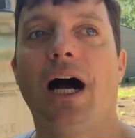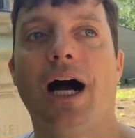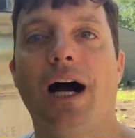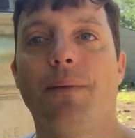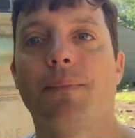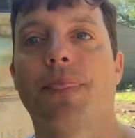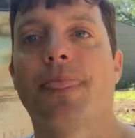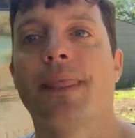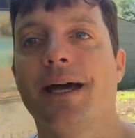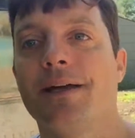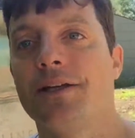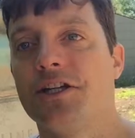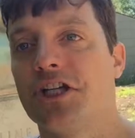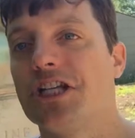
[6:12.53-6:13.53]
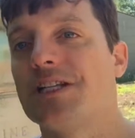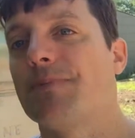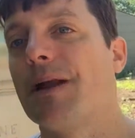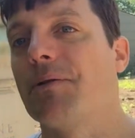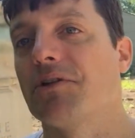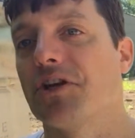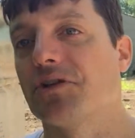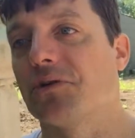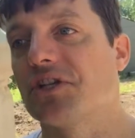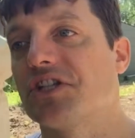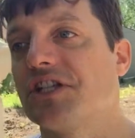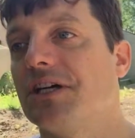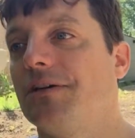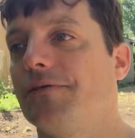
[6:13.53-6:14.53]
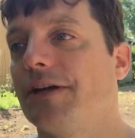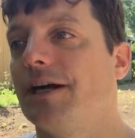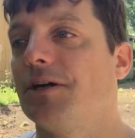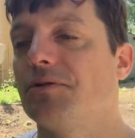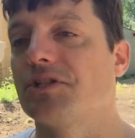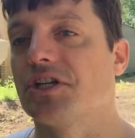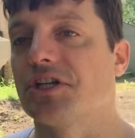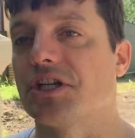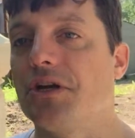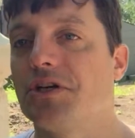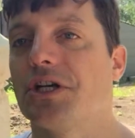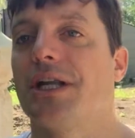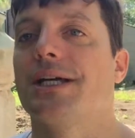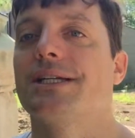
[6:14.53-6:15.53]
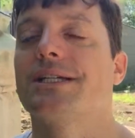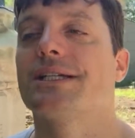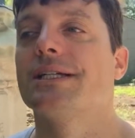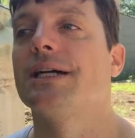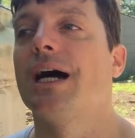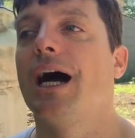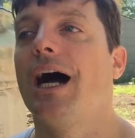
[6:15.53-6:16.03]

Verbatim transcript: Um, she split with her daughter Sylvia, who was a socialist,